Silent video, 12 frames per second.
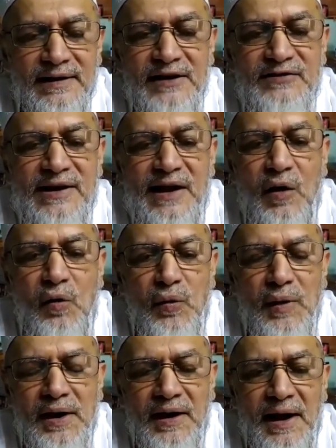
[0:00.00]
each and
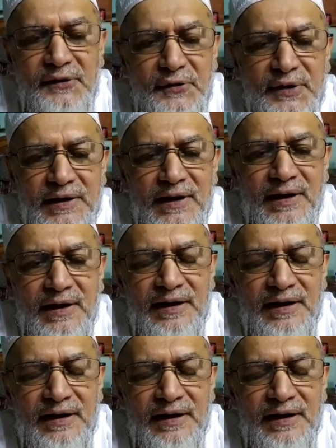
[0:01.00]
every country,